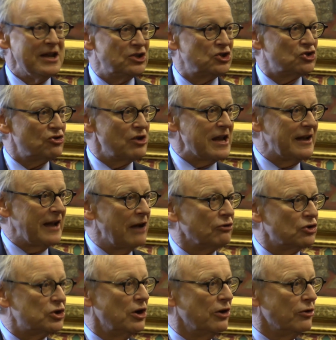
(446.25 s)
history,
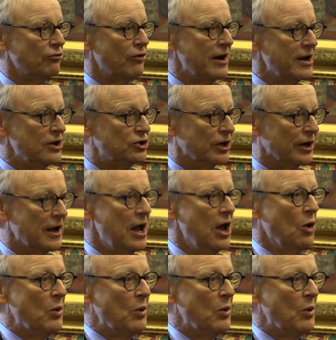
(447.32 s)
culture and religion?